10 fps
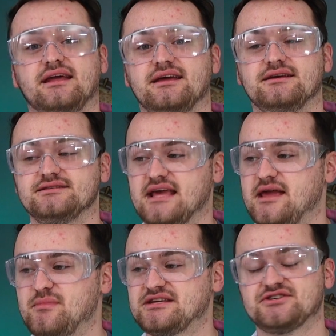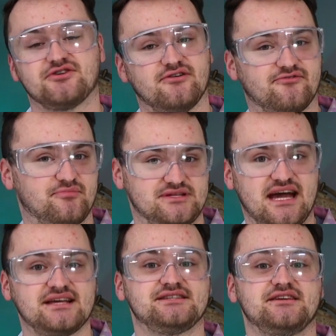is a mixture of
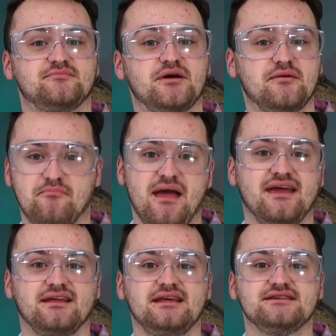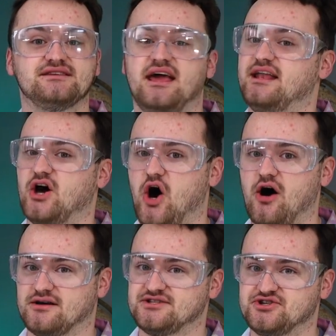potassium, manganese, and
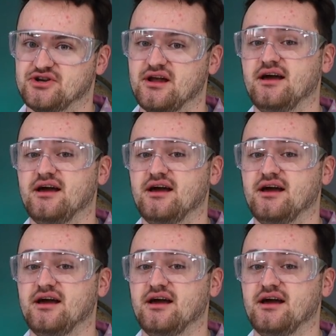oxygen.